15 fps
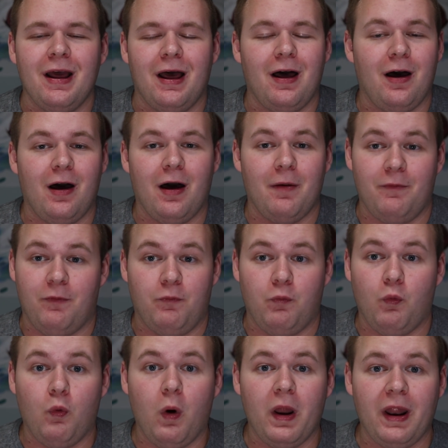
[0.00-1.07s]
of
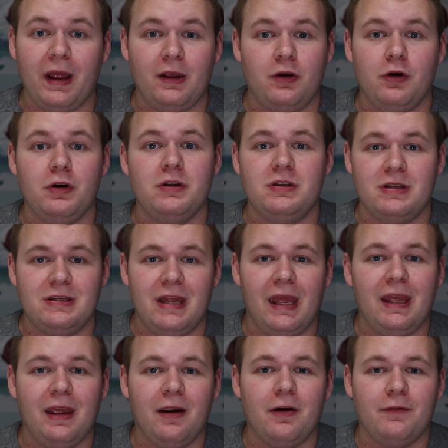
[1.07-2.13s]
what I could to
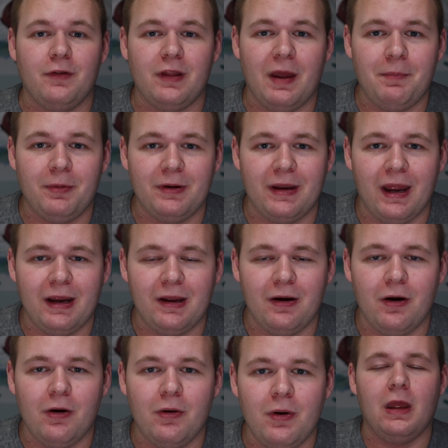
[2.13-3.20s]
take care of a leopard
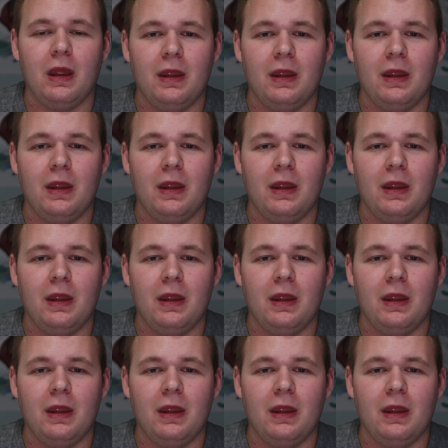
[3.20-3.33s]
gecko.